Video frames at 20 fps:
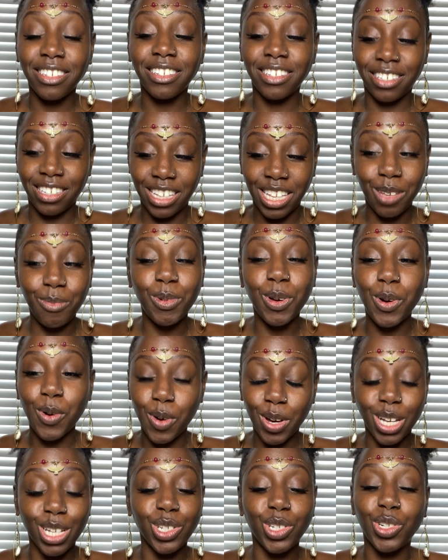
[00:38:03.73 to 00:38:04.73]
Keep
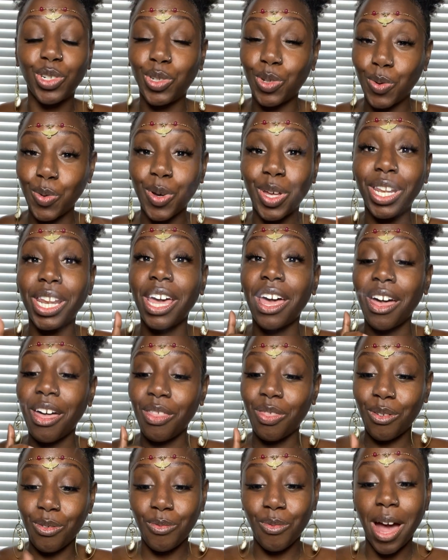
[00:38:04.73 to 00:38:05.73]
going, because you're doing
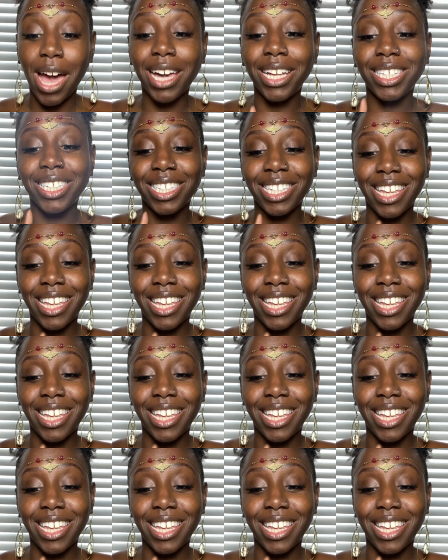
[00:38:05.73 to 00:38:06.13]
the right